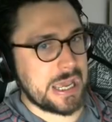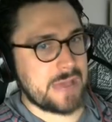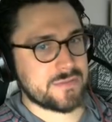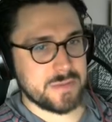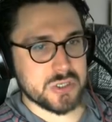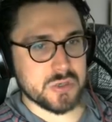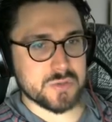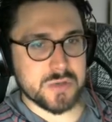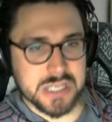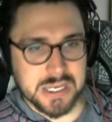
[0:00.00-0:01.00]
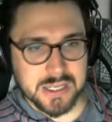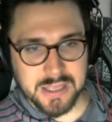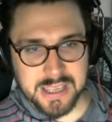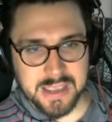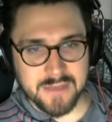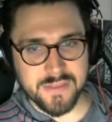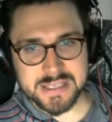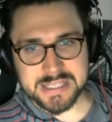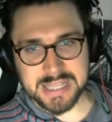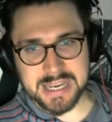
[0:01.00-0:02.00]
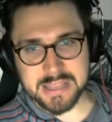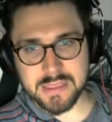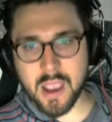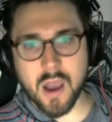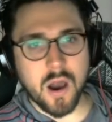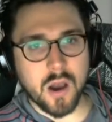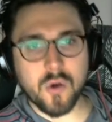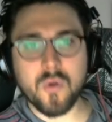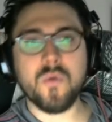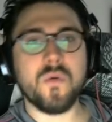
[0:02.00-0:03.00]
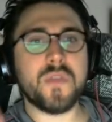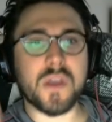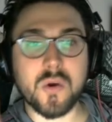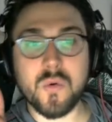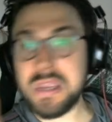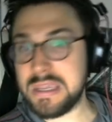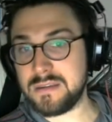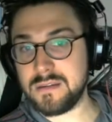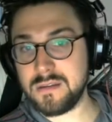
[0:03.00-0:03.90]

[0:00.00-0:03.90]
have some issues, particularly if this lady, the Queen,